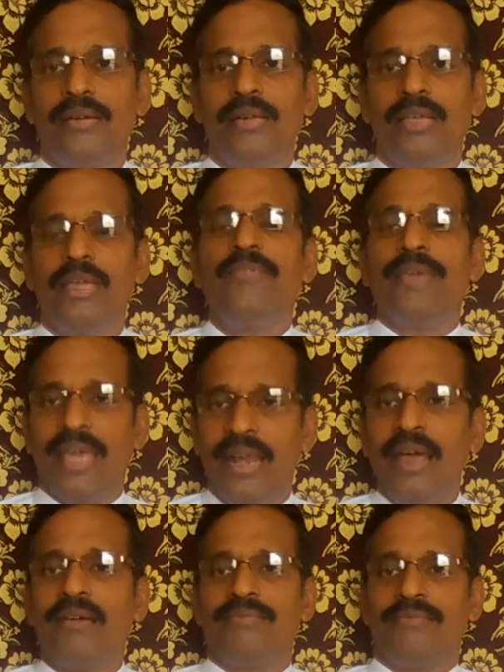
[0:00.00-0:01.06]
If we
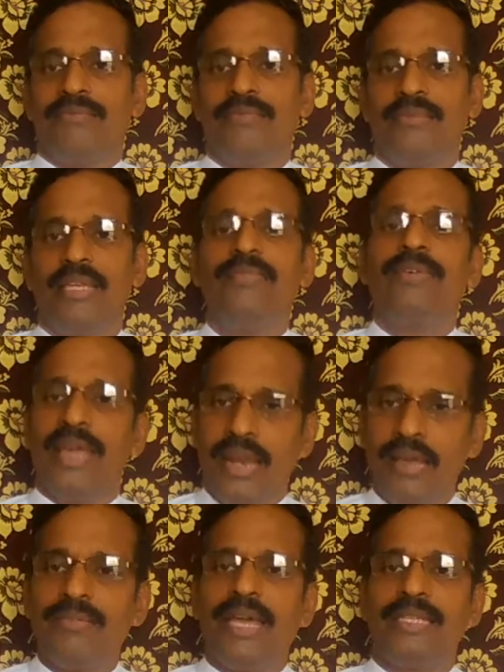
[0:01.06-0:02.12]
allow
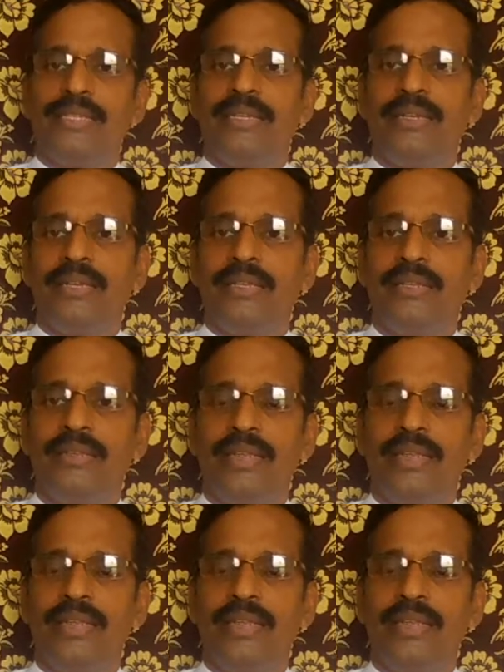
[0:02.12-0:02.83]
as it is,